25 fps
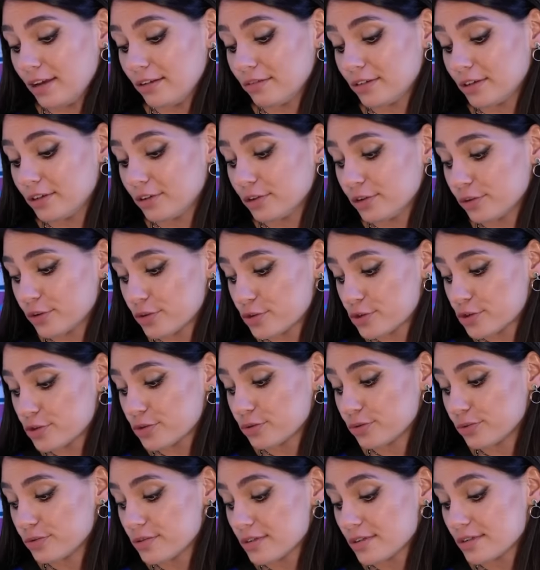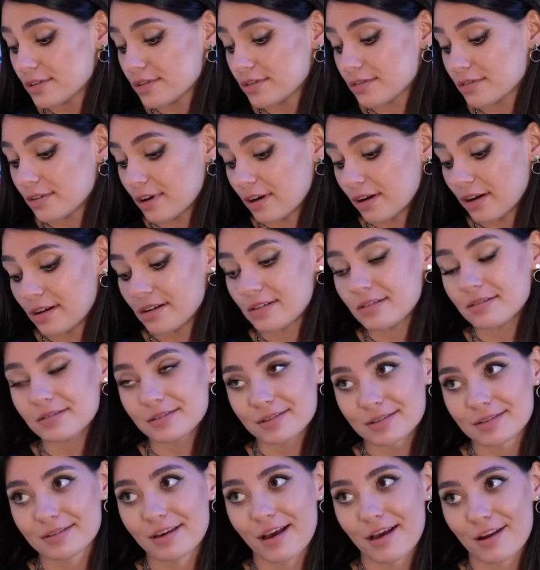Even your shoes are
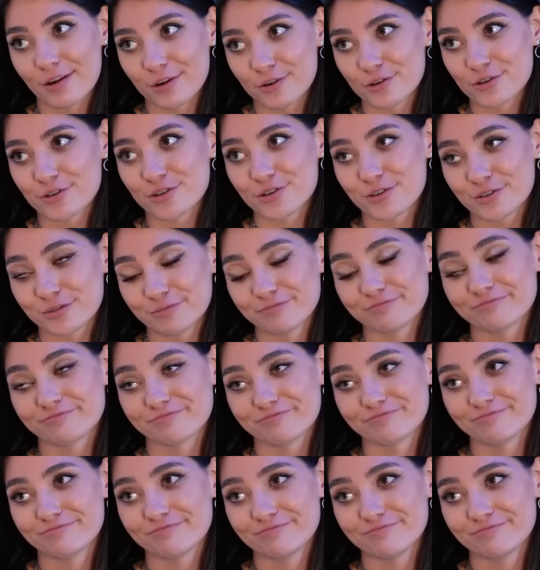stylish.